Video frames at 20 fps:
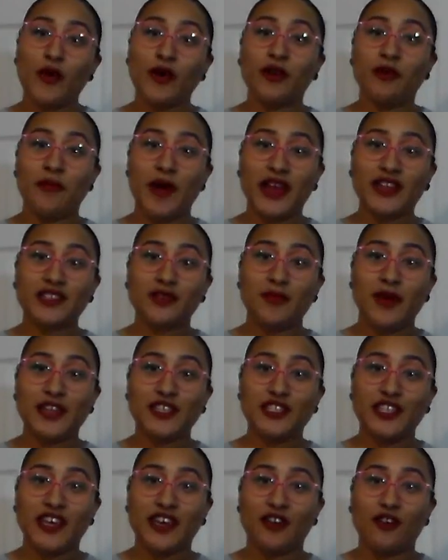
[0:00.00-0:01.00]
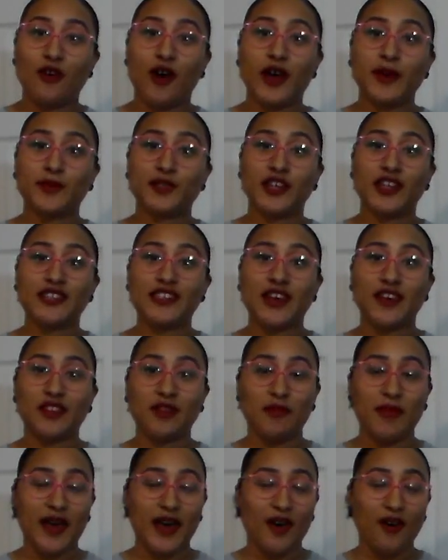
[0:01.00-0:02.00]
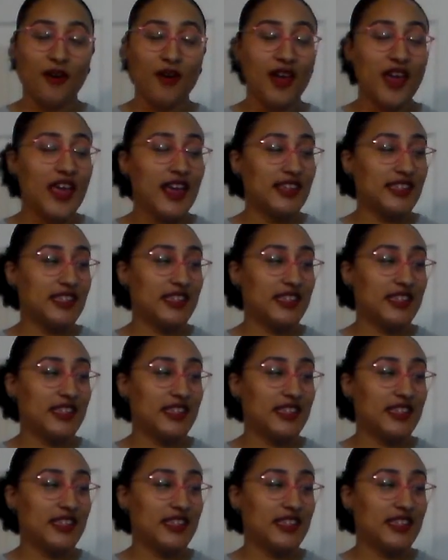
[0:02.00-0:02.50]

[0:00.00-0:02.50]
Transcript: welcome back to my channel. I'm Chantel the Belle.